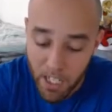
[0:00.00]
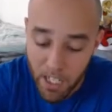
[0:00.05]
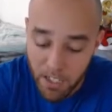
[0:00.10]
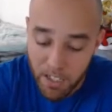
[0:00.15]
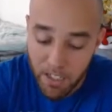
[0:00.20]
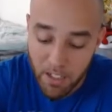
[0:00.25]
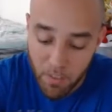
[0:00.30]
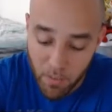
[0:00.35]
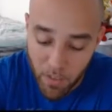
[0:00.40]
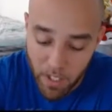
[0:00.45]
to get
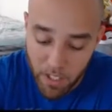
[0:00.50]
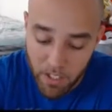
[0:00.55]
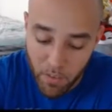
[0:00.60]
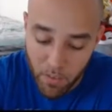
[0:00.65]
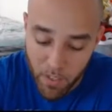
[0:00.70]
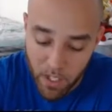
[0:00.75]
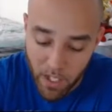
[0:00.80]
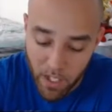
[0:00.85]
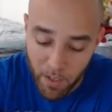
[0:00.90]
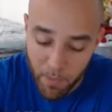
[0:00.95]
this
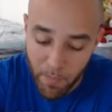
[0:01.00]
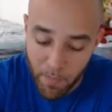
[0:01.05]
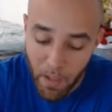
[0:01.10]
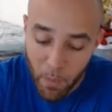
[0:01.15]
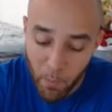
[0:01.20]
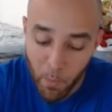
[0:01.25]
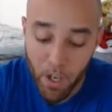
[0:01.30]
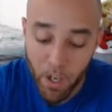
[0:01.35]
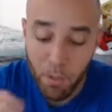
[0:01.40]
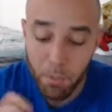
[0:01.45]
victory here.
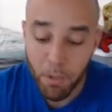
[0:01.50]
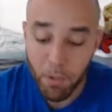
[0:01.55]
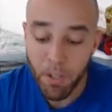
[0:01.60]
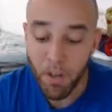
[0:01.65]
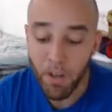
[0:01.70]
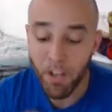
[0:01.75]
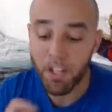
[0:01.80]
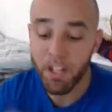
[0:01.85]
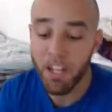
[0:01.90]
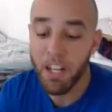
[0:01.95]
We're going to put
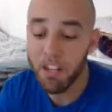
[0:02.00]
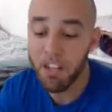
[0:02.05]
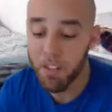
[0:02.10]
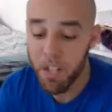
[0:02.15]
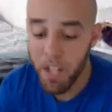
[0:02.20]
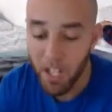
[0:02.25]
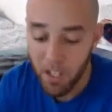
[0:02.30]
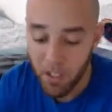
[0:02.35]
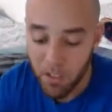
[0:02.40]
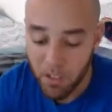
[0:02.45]
on another
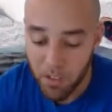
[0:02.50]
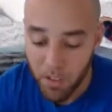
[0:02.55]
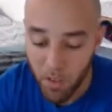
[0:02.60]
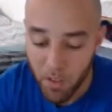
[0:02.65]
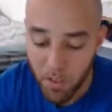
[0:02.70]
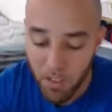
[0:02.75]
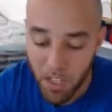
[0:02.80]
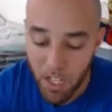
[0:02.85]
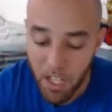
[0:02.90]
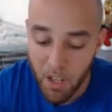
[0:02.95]
heal, so
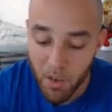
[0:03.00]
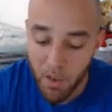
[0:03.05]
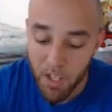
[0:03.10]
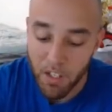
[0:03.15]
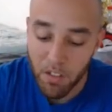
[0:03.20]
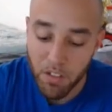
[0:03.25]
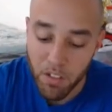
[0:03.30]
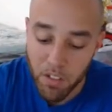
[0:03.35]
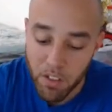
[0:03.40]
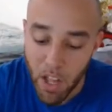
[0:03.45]
Theo
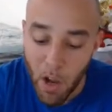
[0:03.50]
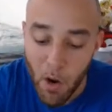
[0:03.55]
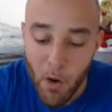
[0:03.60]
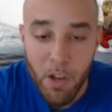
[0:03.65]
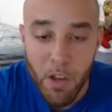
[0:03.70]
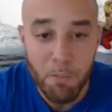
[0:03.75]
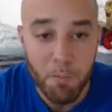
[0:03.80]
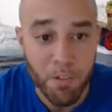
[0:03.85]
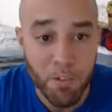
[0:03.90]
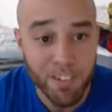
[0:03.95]
heals
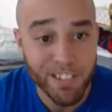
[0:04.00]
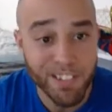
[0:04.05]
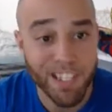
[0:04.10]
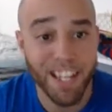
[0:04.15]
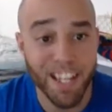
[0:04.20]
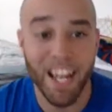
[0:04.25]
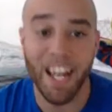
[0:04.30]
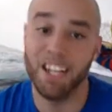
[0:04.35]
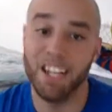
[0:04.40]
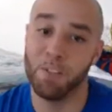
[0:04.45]
30%
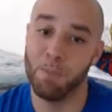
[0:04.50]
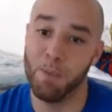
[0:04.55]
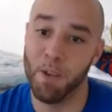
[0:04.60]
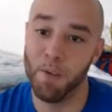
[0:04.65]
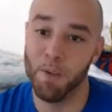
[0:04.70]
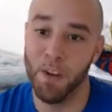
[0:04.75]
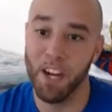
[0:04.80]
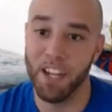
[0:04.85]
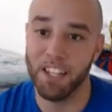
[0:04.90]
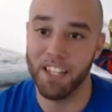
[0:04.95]
HP
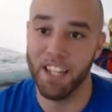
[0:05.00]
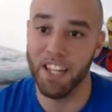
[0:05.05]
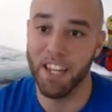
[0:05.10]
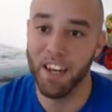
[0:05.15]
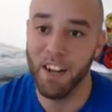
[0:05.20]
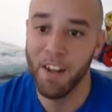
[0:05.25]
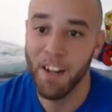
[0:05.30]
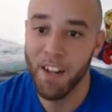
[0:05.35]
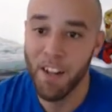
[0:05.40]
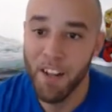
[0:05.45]
right
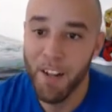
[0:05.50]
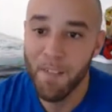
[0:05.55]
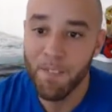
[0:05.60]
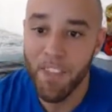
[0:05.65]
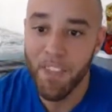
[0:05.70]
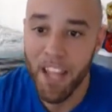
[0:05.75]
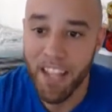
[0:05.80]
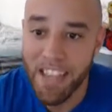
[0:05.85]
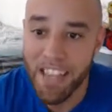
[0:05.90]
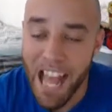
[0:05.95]
there.
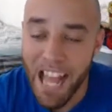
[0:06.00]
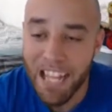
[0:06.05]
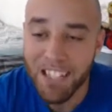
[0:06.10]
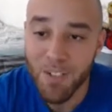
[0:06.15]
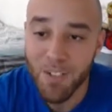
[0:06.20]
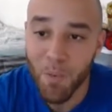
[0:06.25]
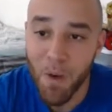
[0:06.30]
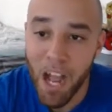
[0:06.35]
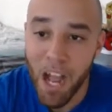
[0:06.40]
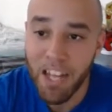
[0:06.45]
And that's
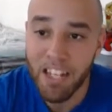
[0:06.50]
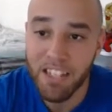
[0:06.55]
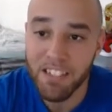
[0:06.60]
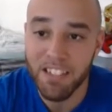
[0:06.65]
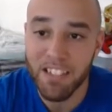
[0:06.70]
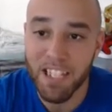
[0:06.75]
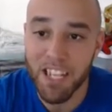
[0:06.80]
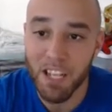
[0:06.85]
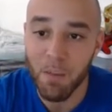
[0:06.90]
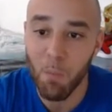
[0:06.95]
why this
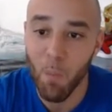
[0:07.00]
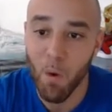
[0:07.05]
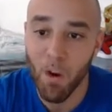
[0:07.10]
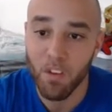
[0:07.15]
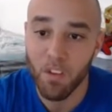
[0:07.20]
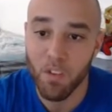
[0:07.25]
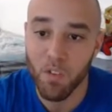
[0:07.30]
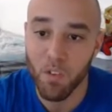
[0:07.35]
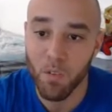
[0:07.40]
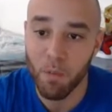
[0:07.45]
team
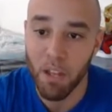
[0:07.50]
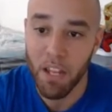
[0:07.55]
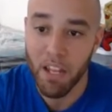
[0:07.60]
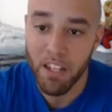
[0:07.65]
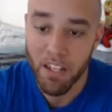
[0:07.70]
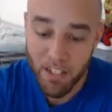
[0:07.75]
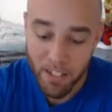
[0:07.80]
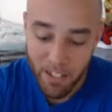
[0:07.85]
works for me.